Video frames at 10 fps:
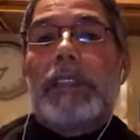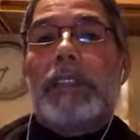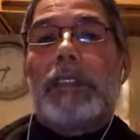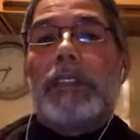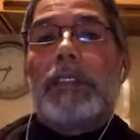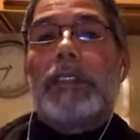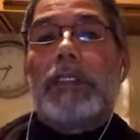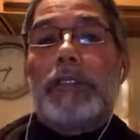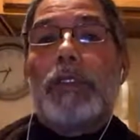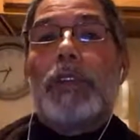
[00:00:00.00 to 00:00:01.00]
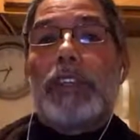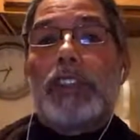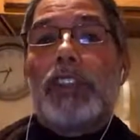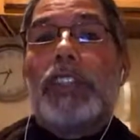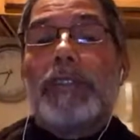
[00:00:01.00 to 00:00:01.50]
If you want a
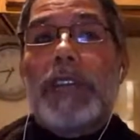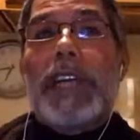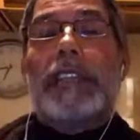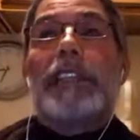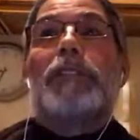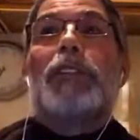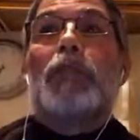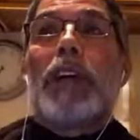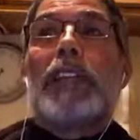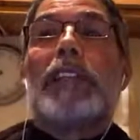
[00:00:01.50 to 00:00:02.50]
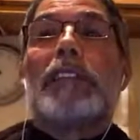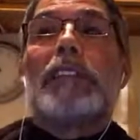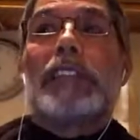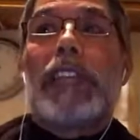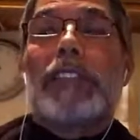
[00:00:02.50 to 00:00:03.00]
good event, if you want a
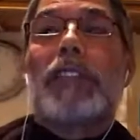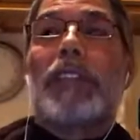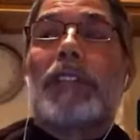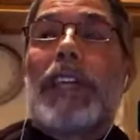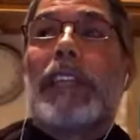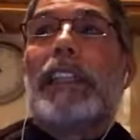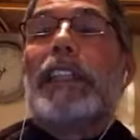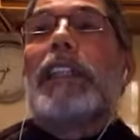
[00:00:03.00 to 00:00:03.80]
successful event,